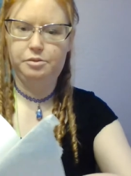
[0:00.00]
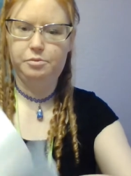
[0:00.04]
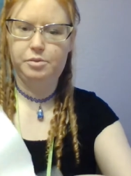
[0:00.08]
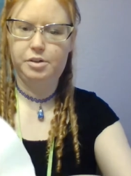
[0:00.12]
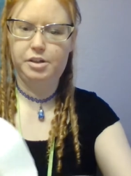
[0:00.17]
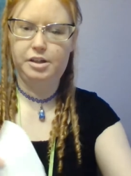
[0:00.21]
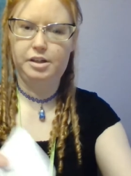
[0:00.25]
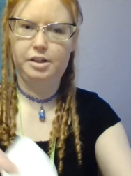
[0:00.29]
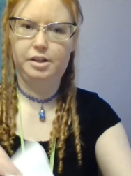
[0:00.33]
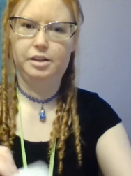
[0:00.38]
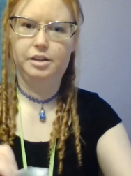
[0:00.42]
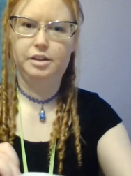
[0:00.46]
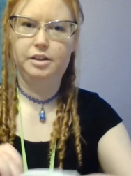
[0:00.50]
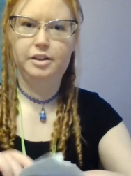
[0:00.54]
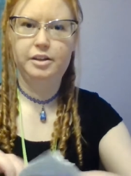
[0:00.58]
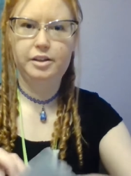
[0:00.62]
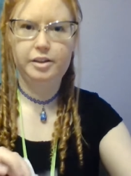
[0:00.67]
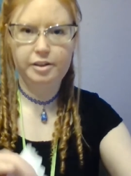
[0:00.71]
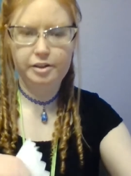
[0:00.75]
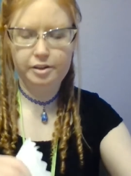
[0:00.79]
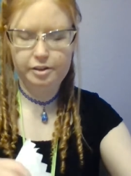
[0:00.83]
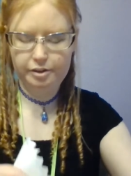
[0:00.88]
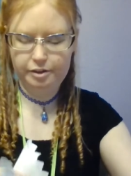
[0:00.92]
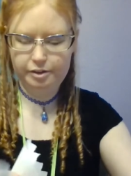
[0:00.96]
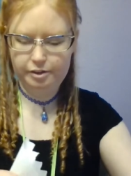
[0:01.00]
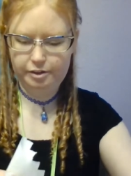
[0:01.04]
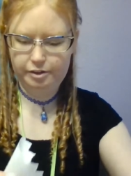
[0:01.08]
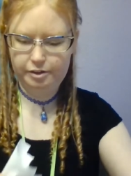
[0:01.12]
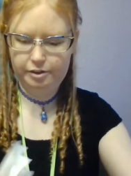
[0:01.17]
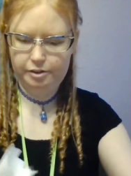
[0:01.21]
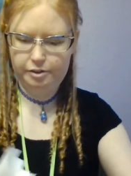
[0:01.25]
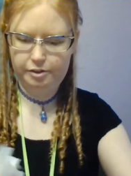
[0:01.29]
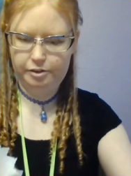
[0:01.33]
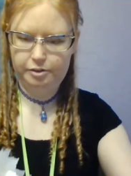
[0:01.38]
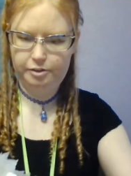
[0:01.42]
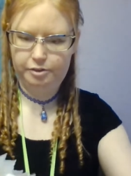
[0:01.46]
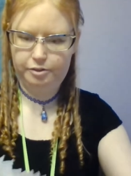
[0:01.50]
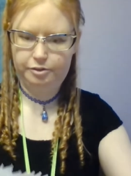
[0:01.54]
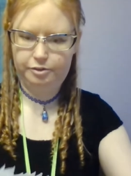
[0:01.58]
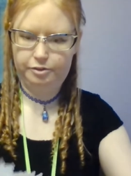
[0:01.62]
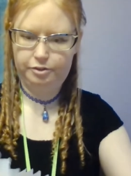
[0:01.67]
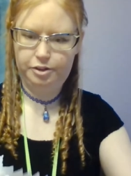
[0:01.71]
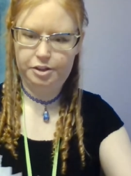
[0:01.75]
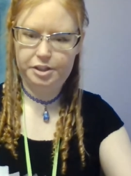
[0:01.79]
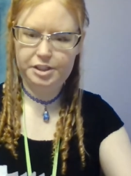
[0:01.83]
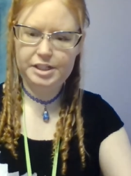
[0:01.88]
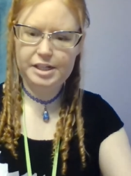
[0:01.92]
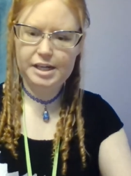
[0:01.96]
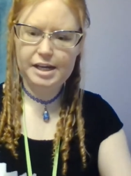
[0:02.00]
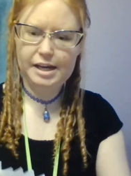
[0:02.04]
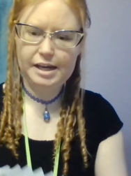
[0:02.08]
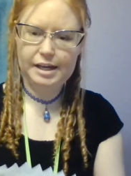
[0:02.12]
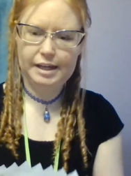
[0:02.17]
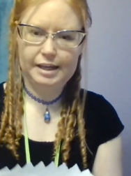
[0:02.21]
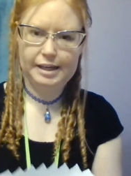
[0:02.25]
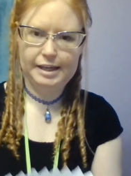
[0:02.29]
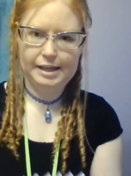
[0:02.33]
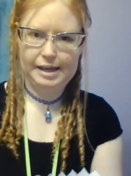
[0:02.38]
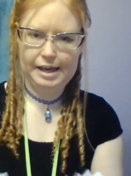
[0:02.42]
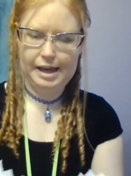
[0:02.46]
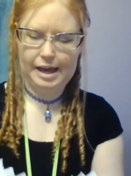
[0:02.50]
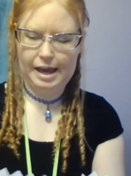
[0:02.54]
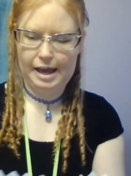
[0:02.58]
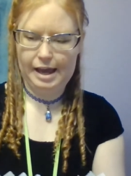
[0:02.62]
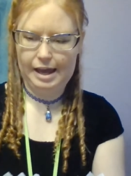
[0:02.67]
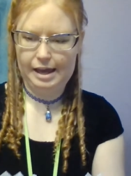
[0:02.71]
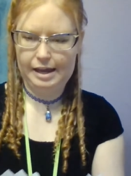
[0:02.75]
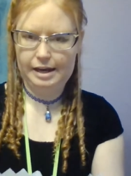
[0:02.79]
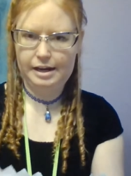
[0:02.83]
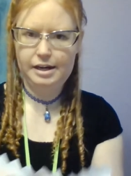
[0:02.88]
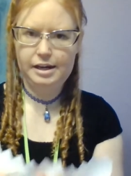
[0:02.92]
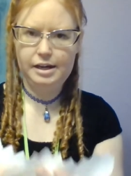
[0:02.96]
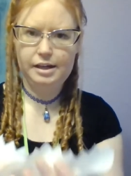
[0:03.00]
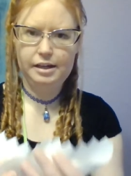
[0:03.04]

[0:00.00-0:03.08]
want to fold it again,